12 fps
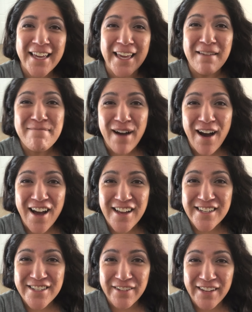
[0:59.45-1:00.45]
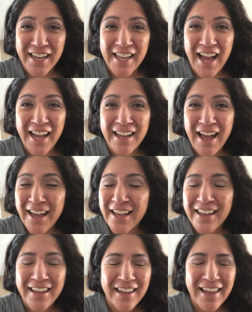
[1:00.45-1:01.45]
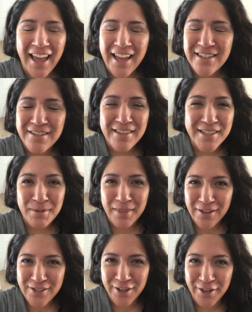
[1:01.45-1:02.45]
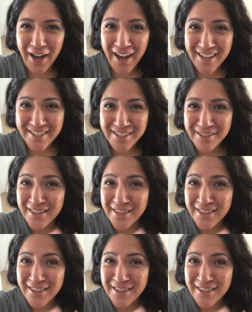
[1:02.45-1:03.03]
Keep on doing it. I can't do this without you guys.